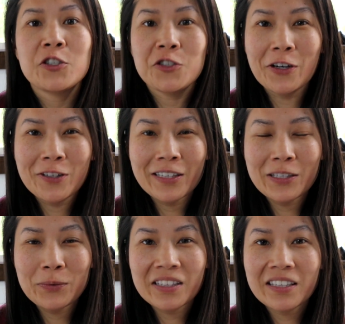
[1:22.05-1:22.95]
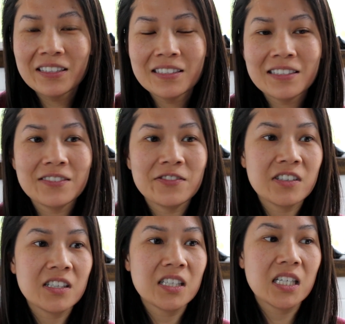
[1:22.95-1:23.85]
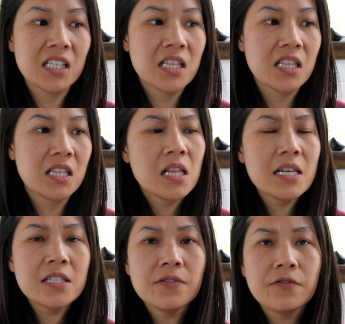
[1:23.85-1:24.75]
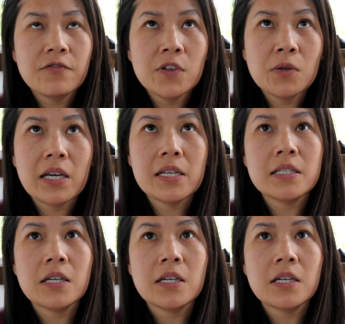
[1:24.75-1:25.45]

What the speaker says: struggling with this for the last few days.